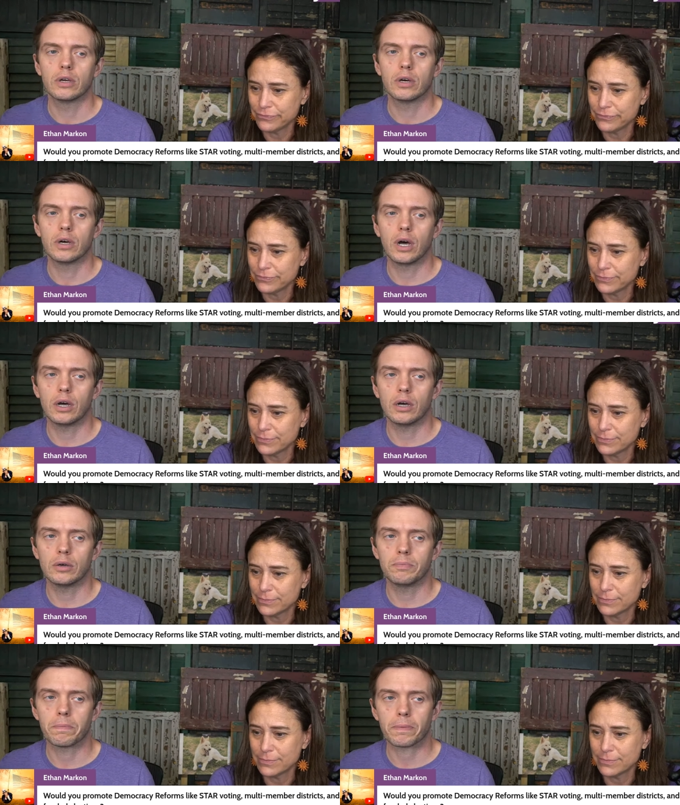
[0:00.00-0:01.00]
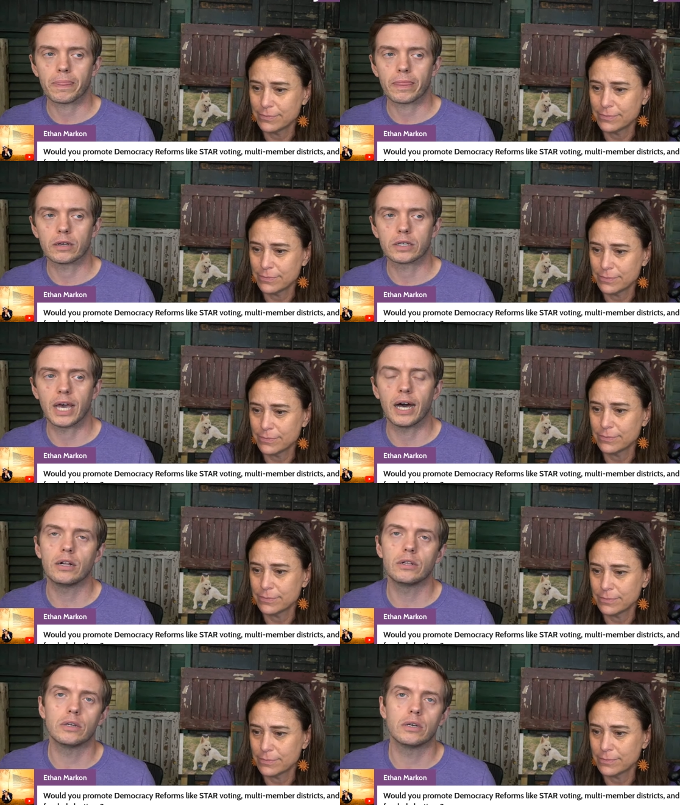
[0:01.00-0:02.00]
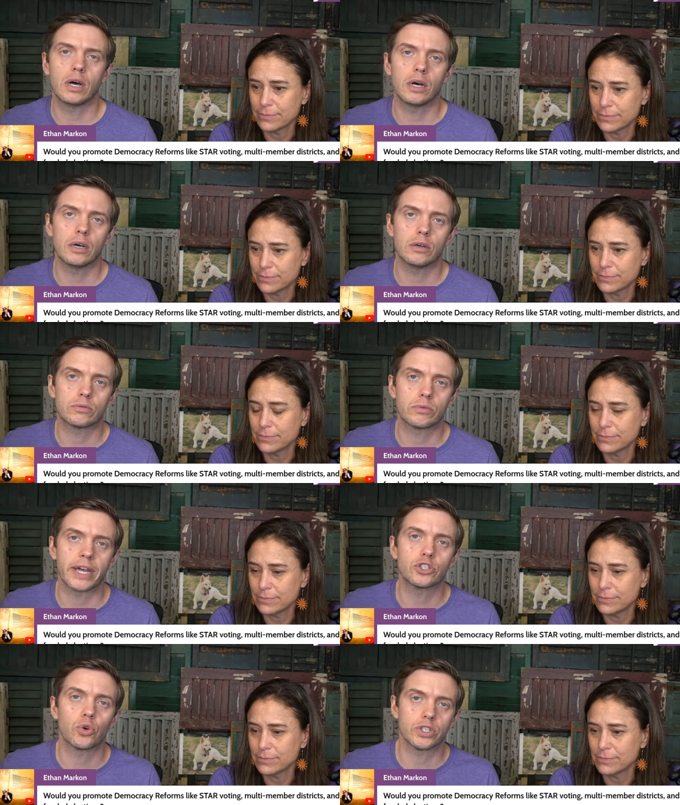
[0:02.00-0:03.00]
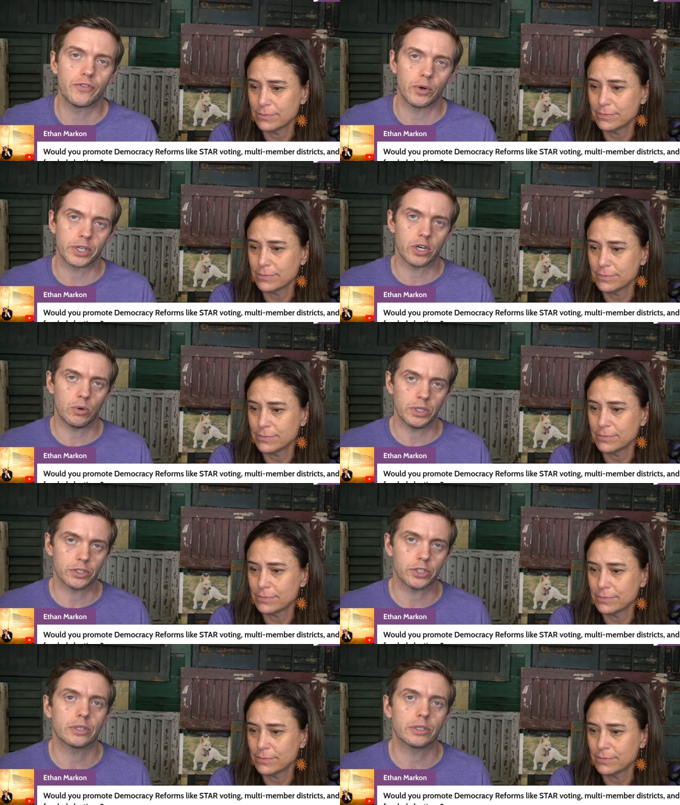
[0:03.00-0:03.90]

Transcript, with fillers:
Speaker 1: uh, Cal uh, Ranked Choice Voting Coalition.